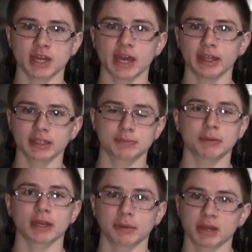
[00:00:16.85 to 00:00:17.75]
I like to
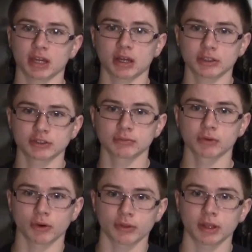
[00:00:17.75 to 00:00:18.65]
play on my console
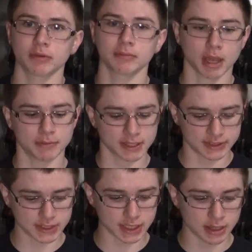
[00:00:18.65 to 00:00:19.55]
more than my
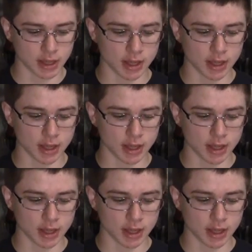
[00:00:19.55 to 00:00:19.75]
PC,